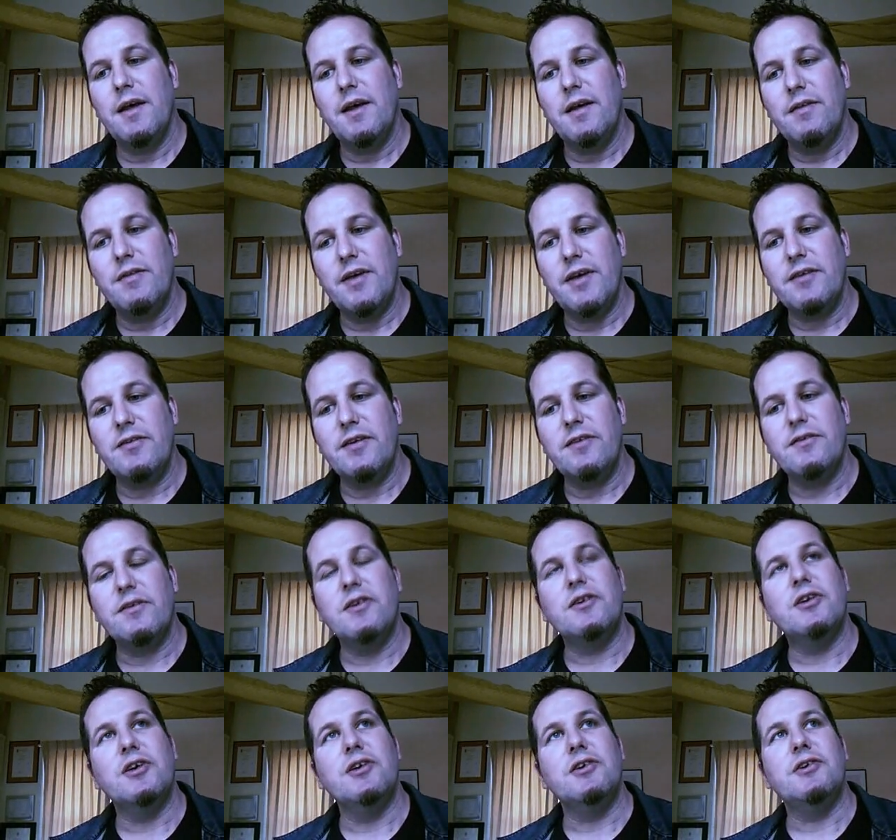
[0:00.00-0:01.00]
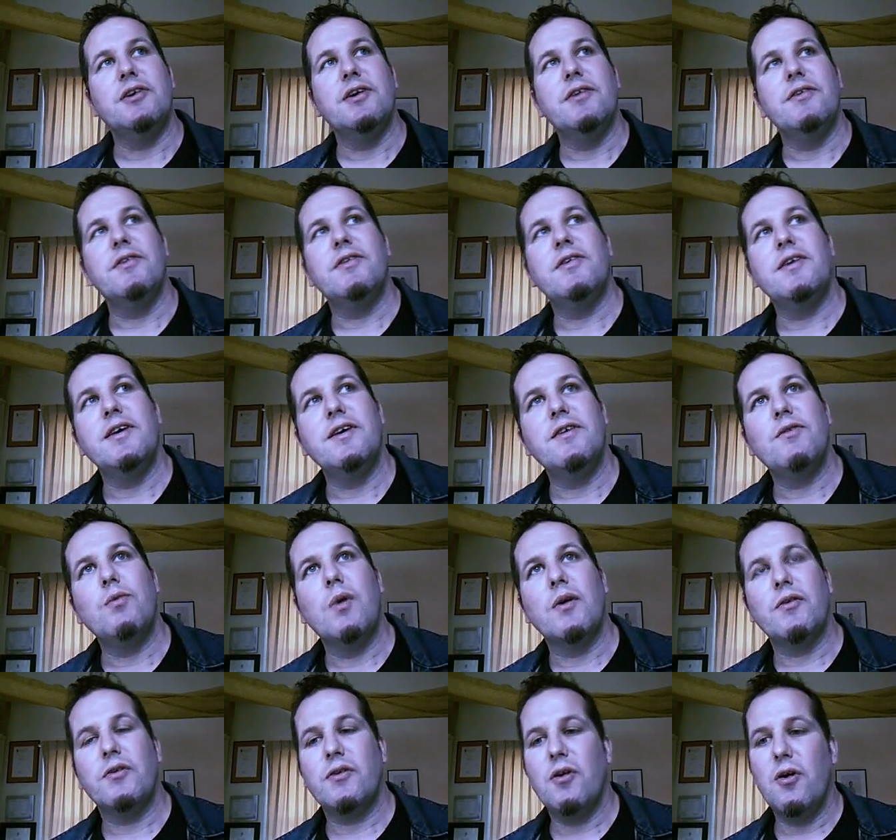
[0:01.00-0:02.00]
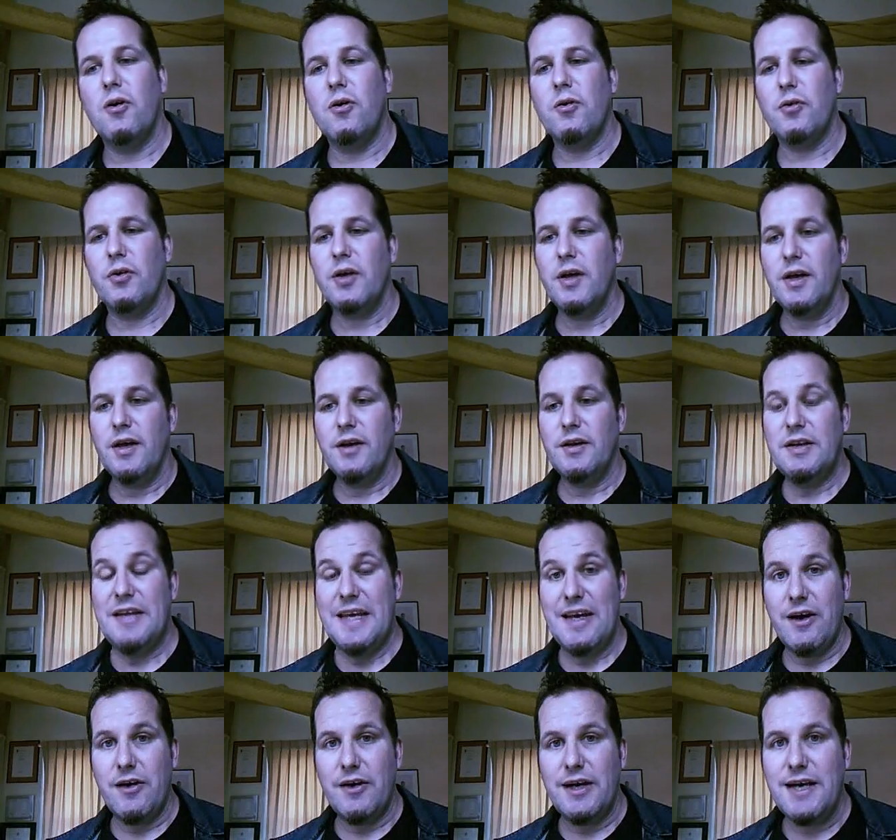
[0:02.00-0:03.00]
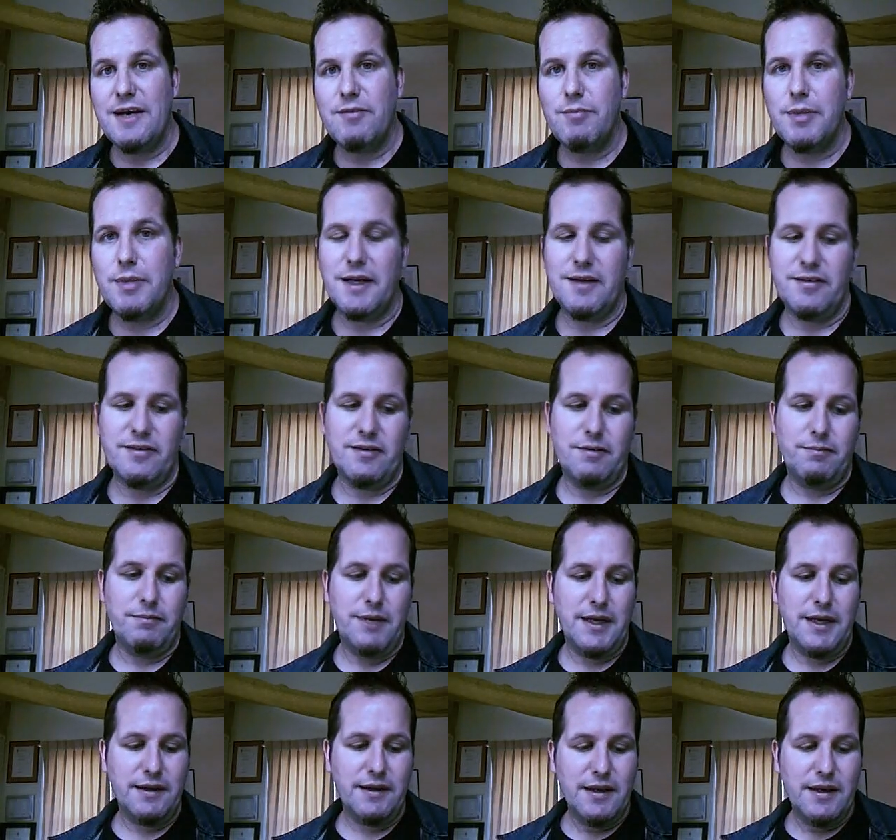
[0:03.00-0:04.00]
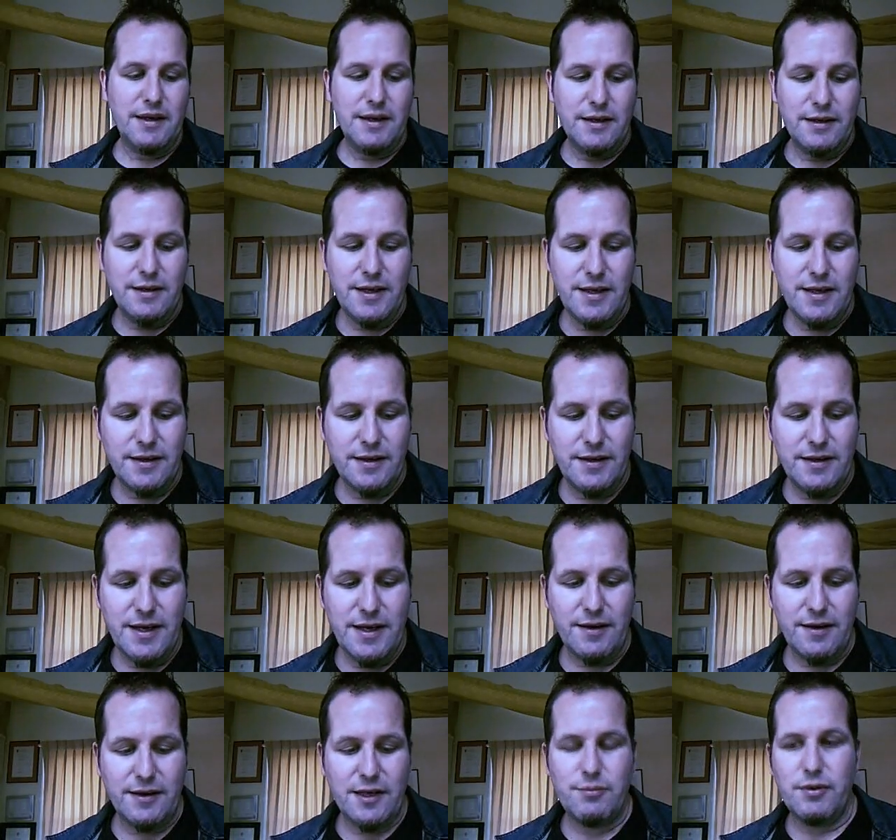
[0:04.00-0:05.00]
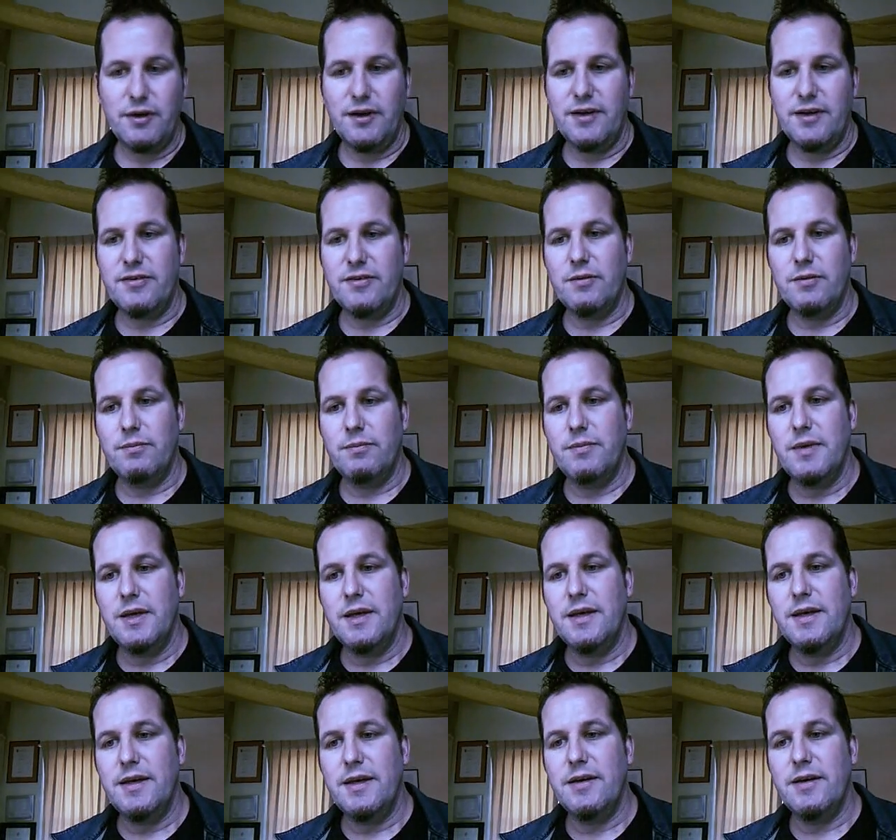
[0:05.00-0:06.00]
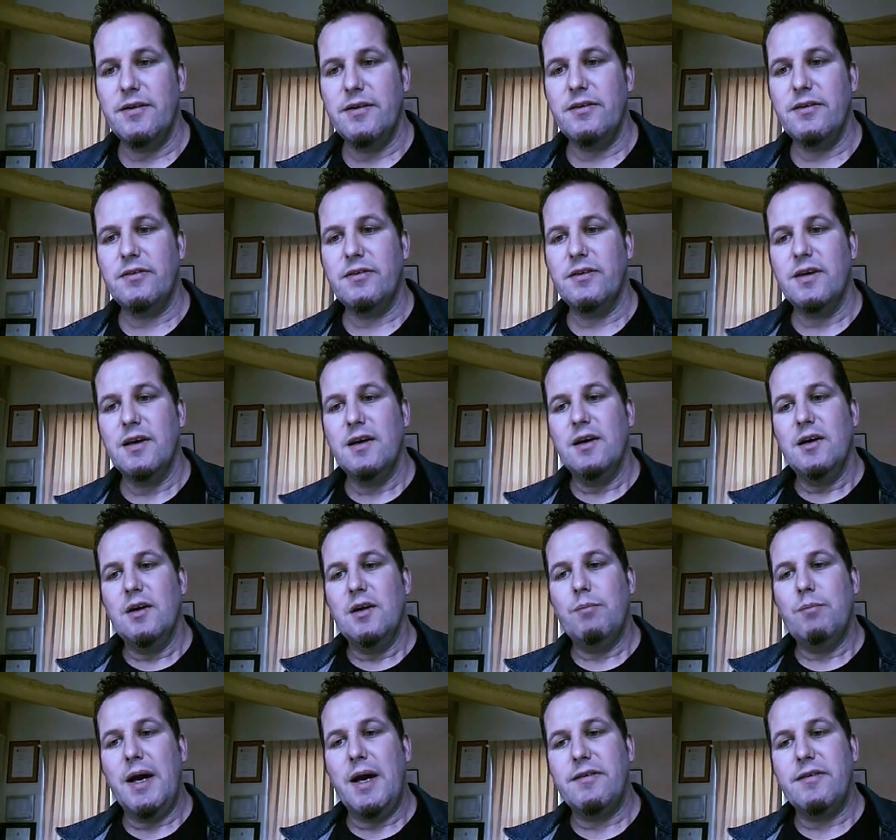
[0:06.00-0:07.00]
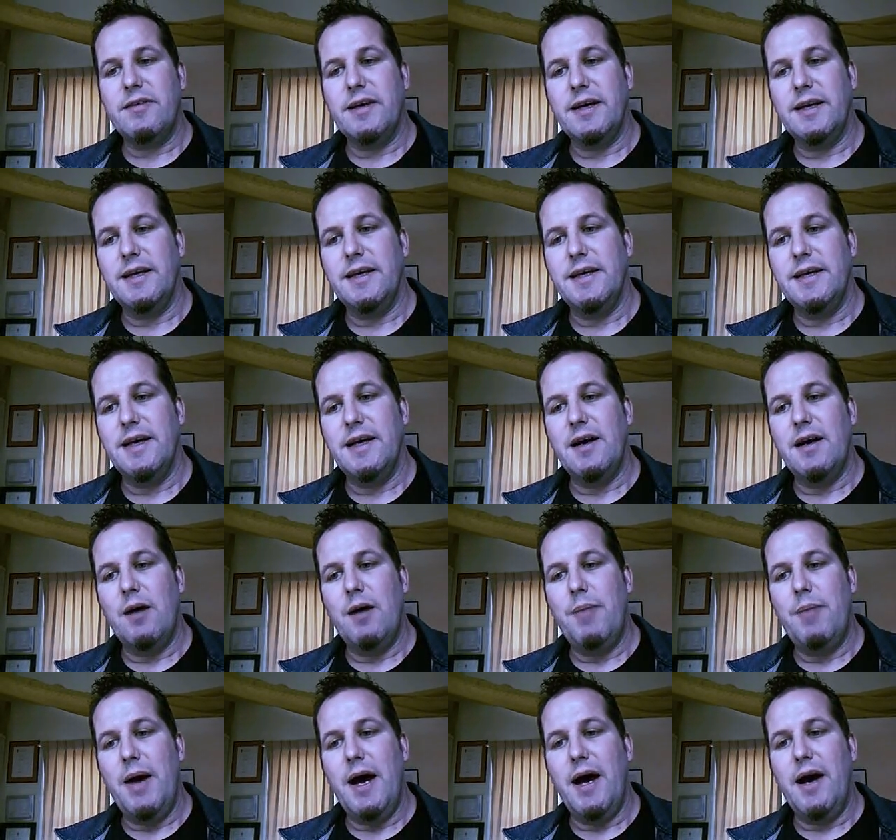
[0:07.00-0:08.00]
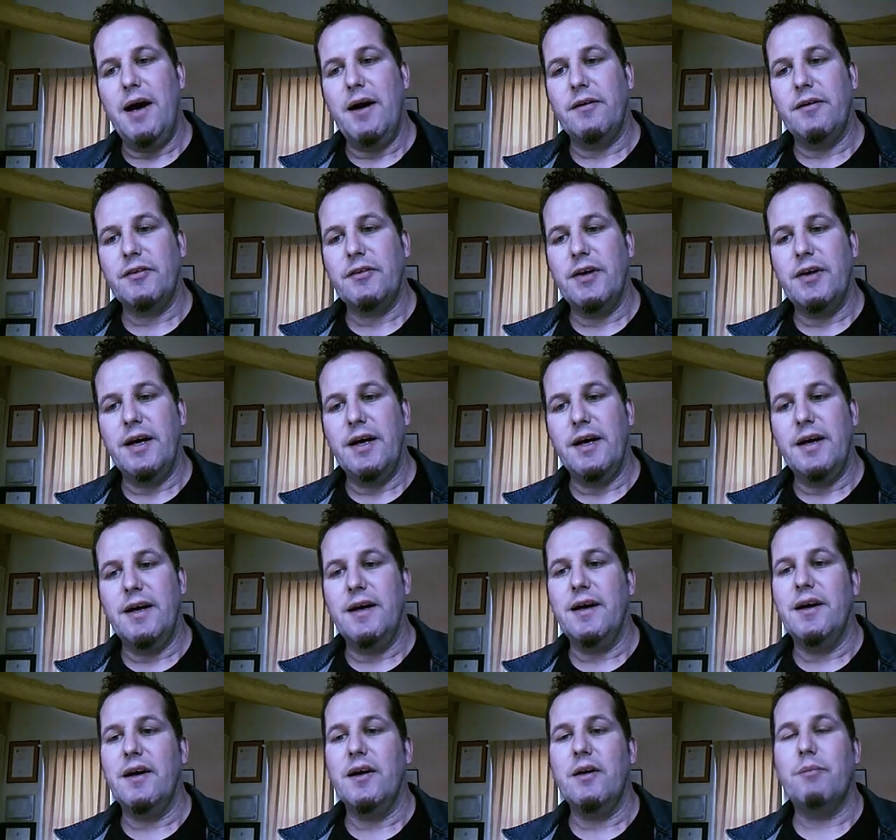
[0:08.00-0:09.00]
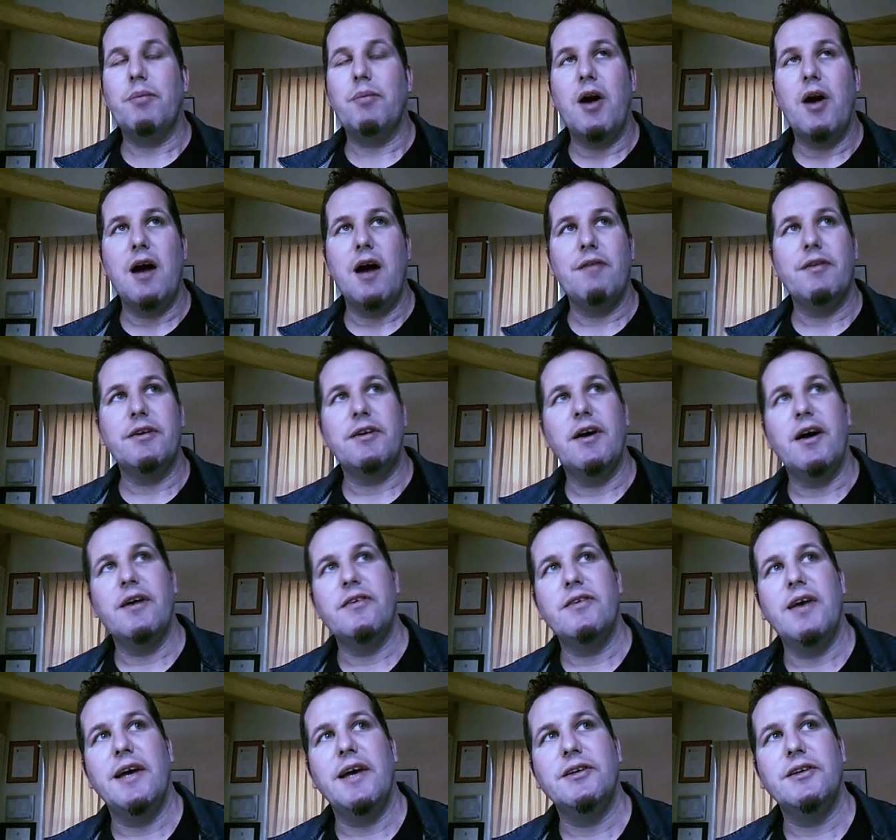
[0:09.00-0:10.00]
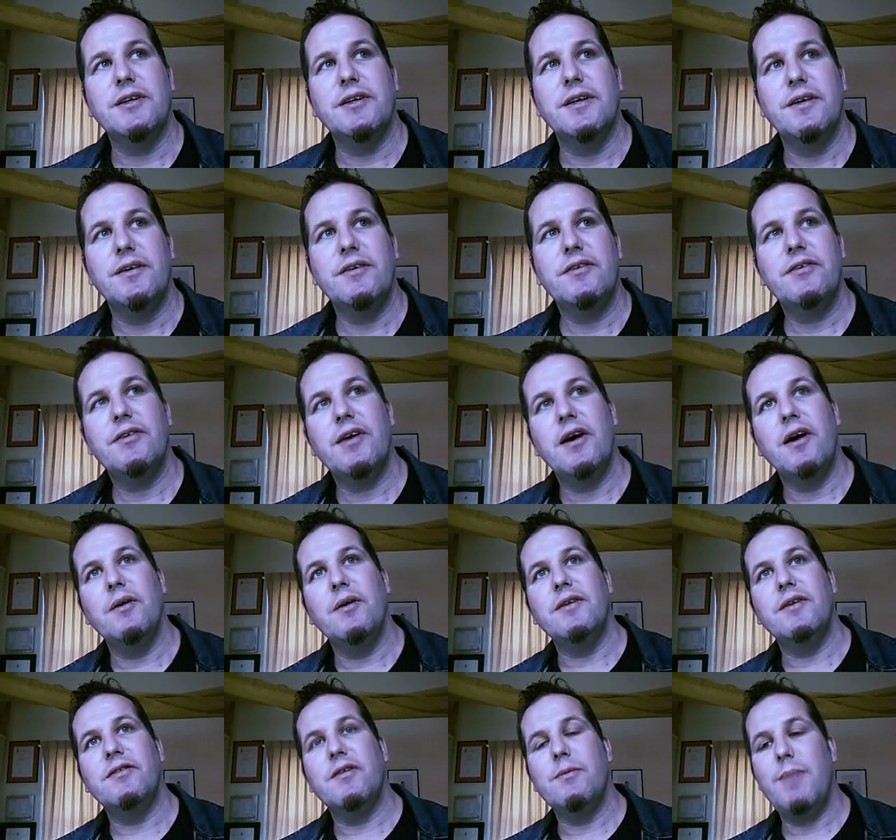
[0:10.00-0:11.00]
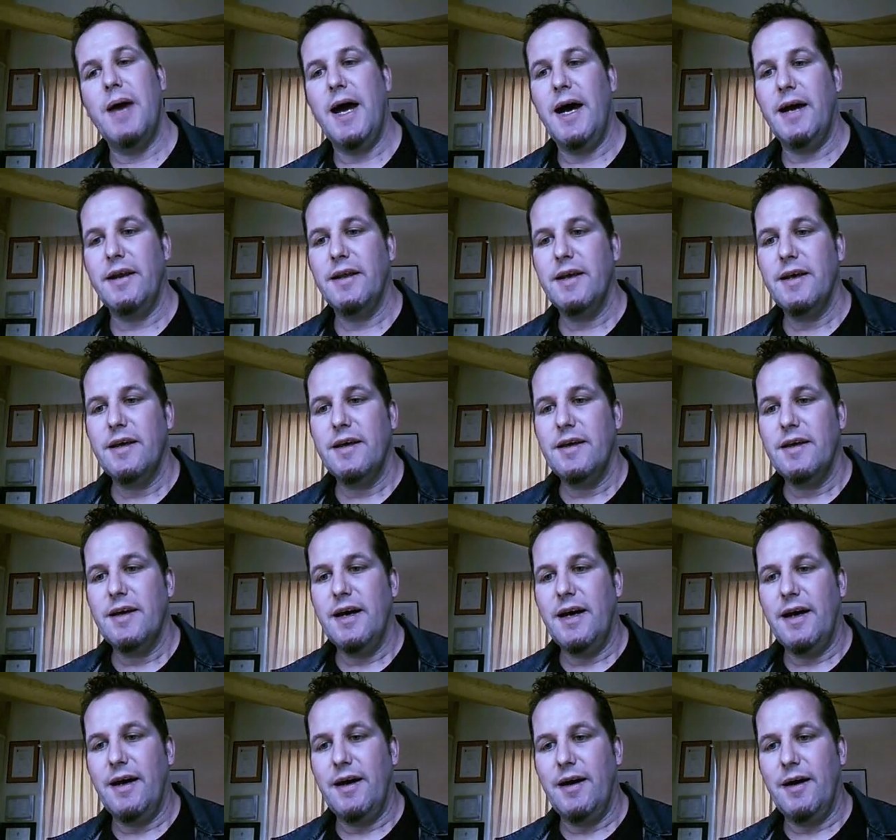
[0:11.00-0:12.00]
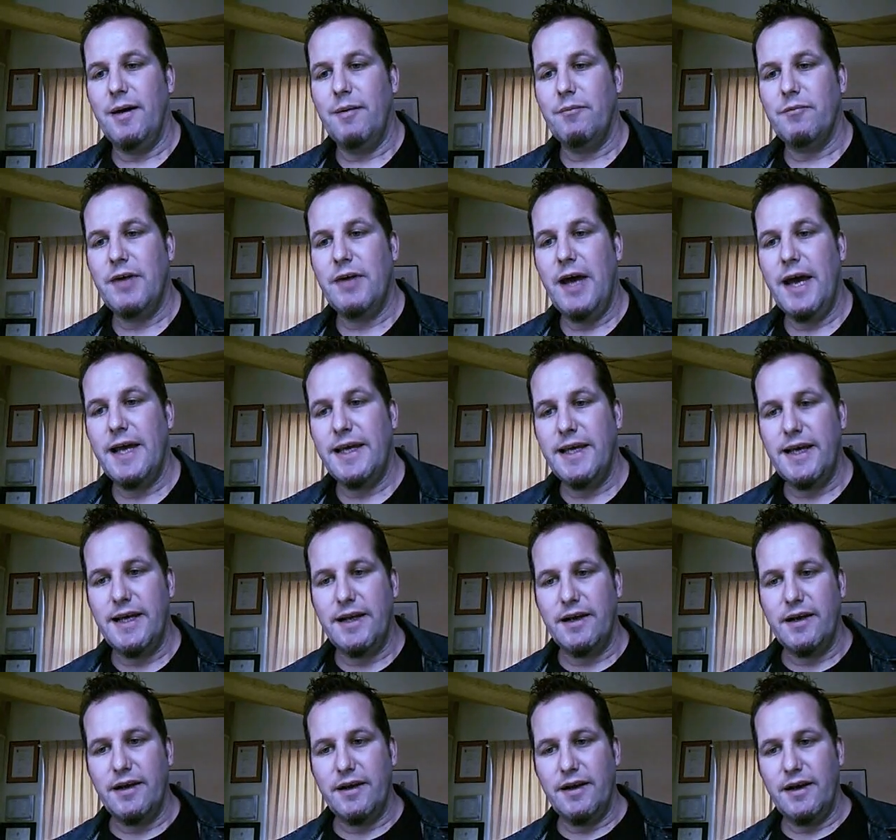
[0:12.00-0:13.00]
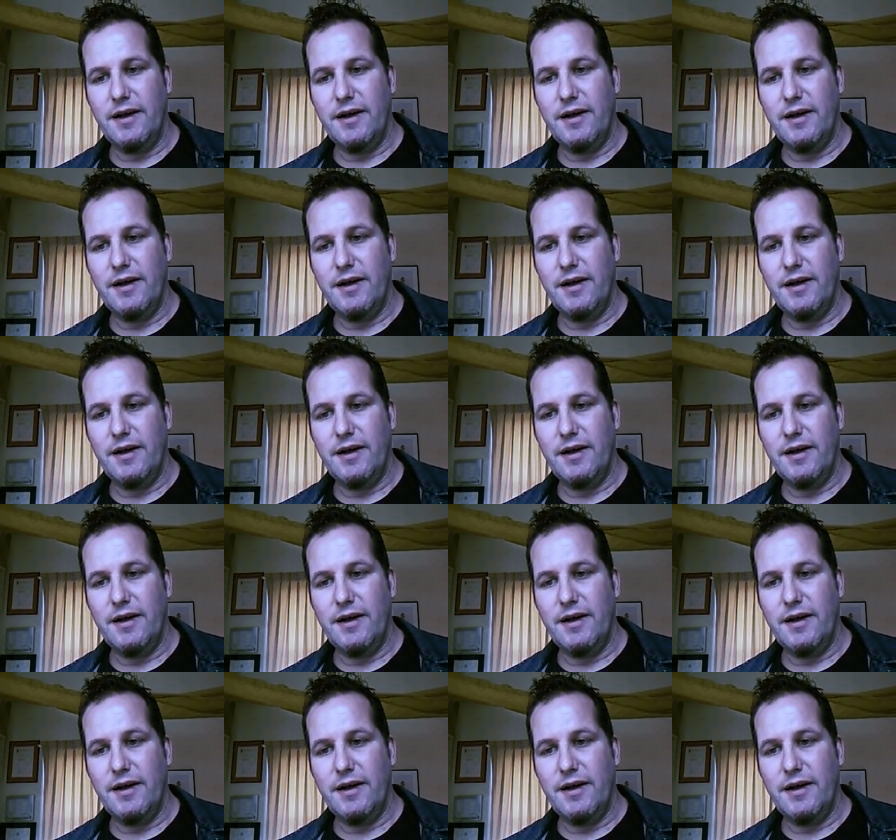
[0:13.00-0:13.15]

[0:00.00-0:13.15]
these institutions is what's called neoliberalism, and neoliberalism is basically about privatisation. So it's about taking